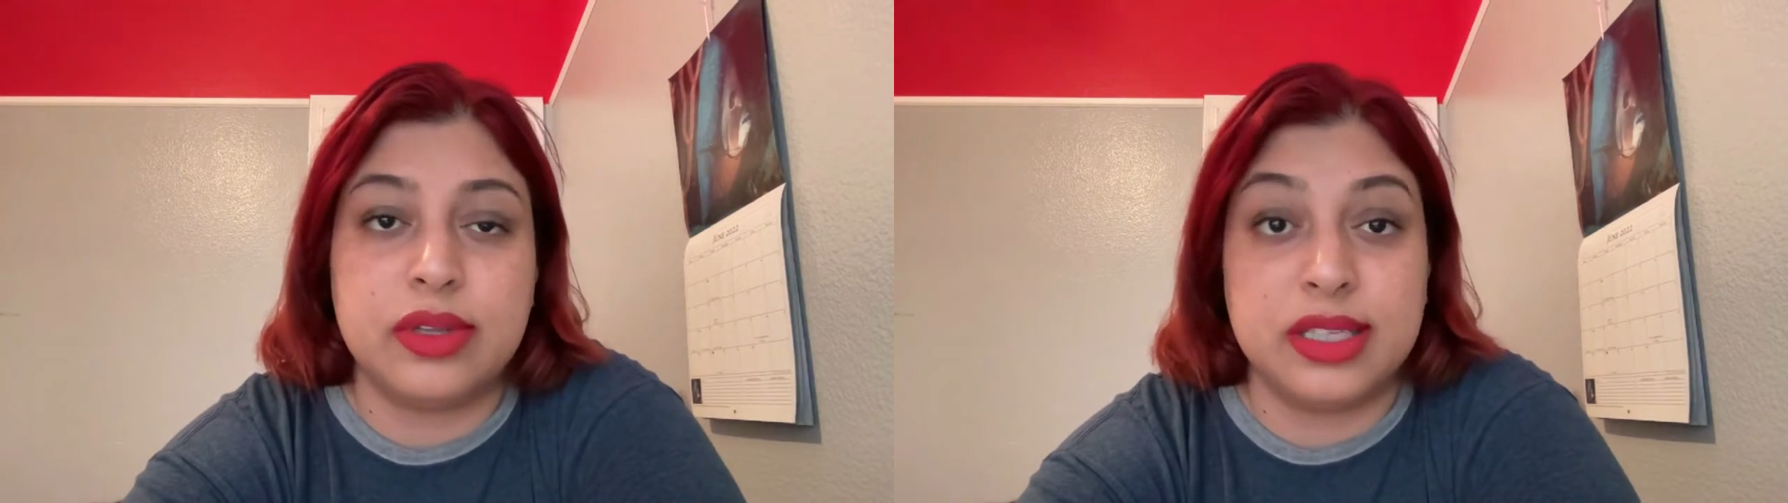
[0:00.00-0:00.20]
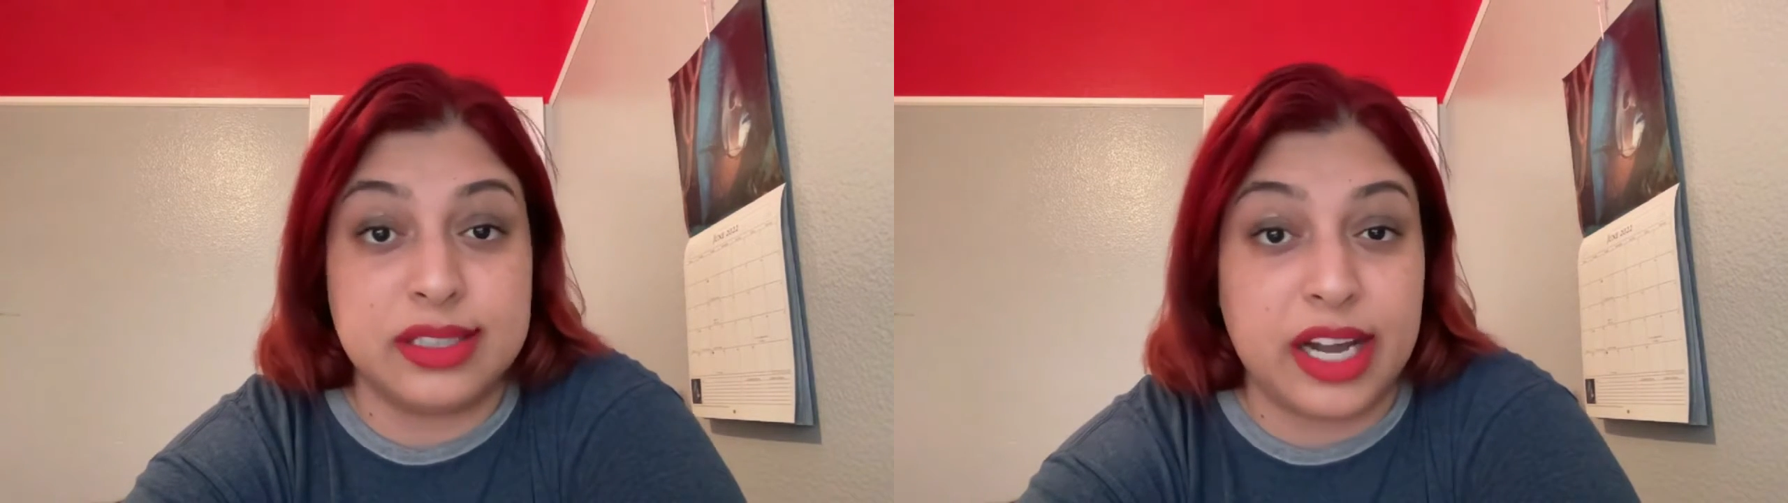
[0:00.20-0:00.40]

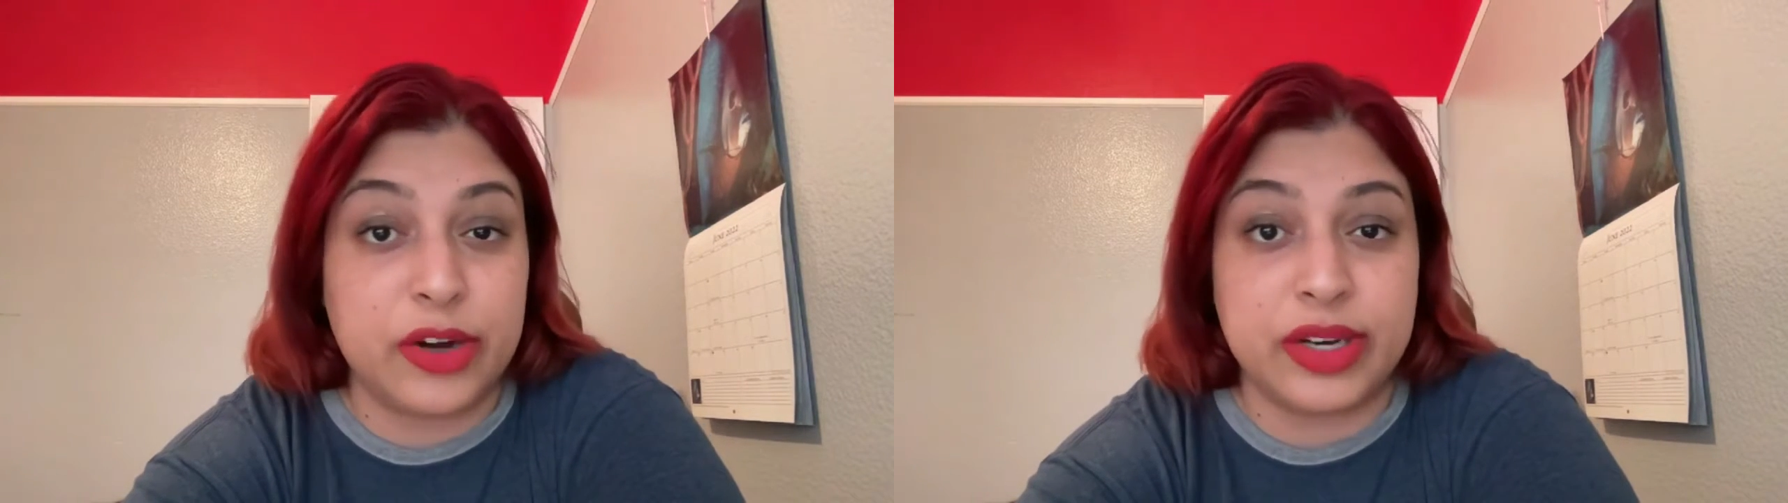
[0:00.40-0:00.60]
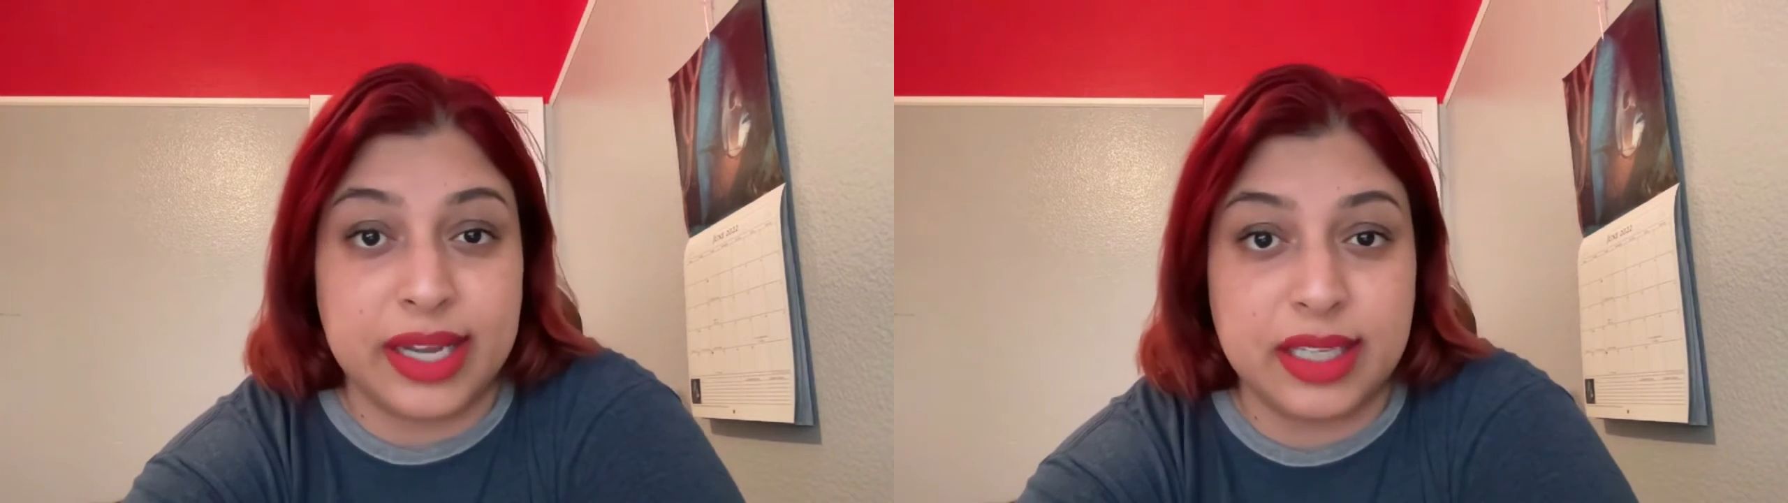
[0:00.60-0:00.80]
the
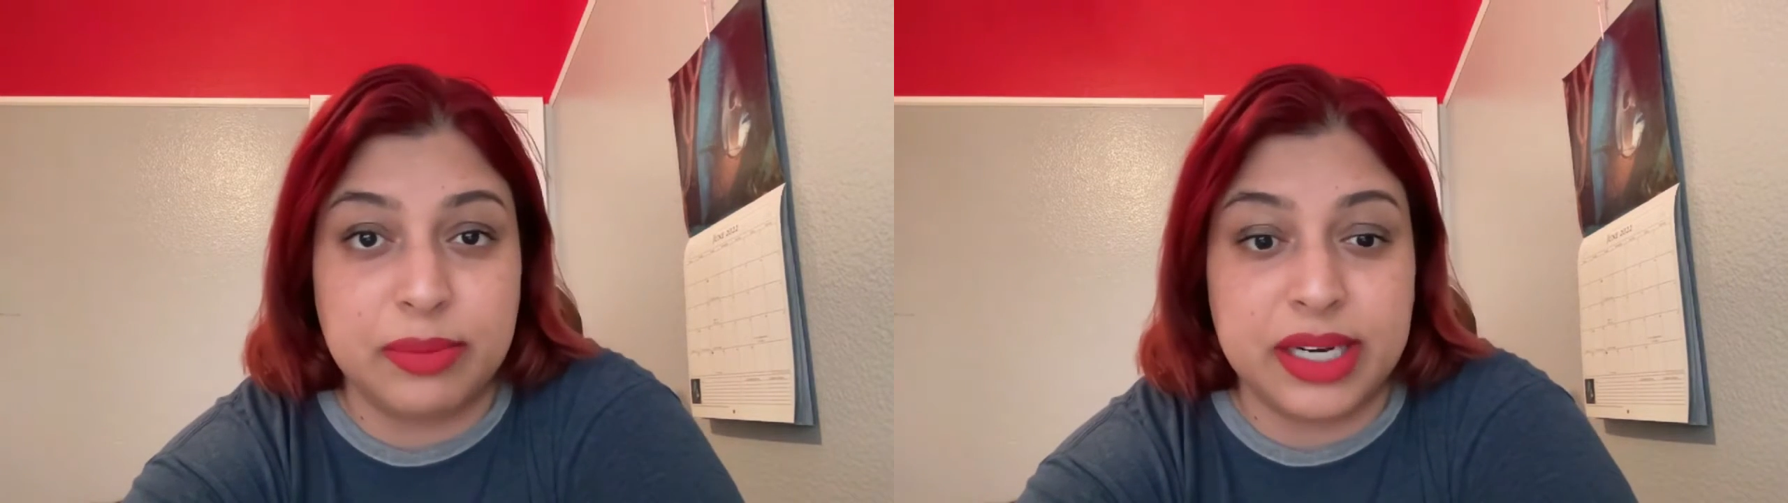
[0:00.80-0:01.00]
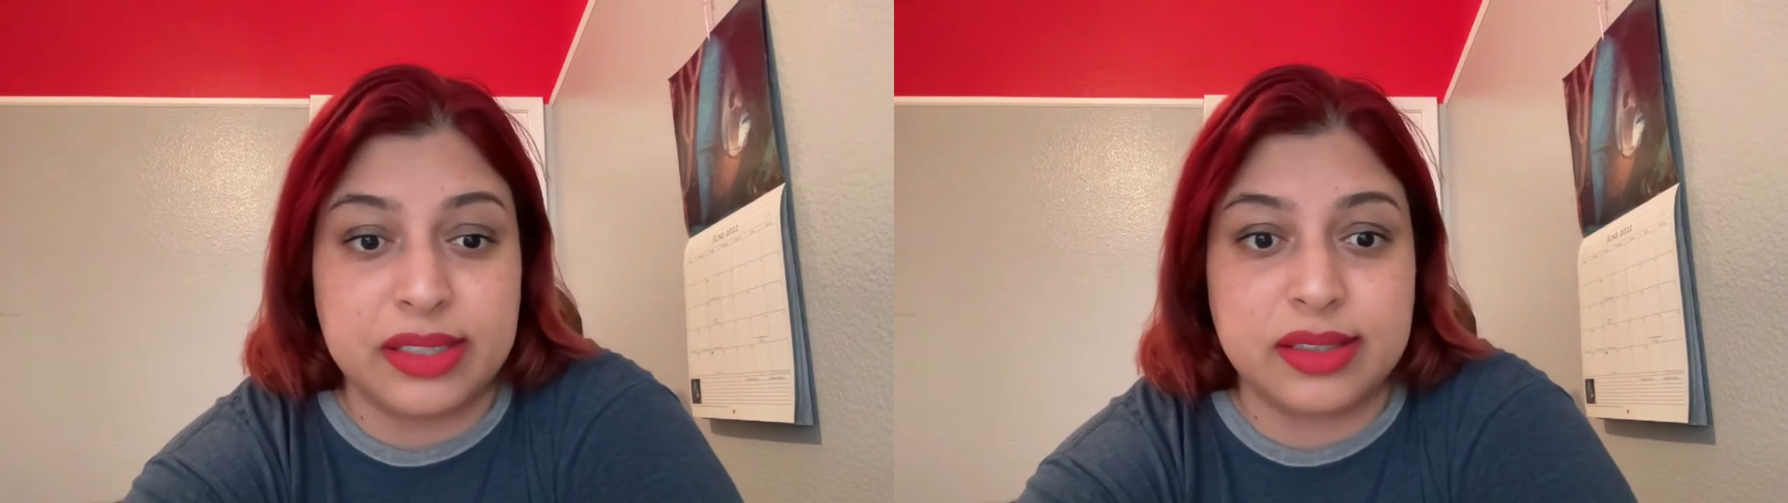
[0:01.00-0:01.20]
entire
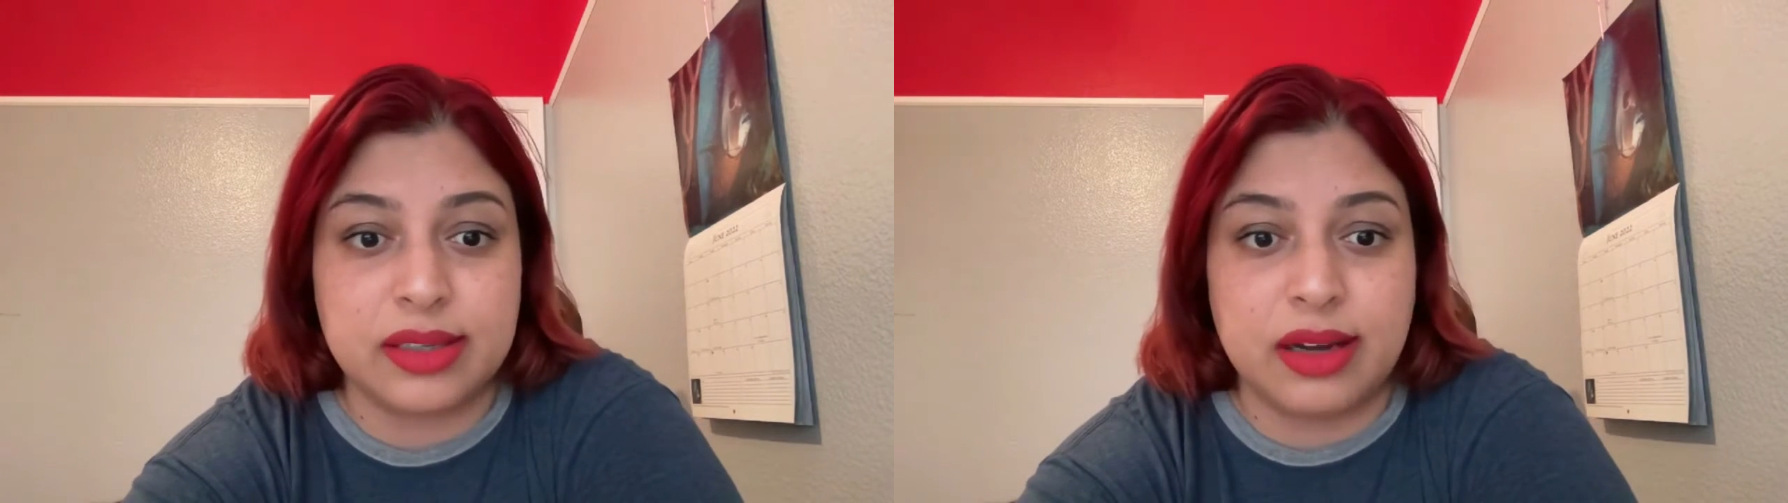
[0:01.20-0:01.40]
90 minutes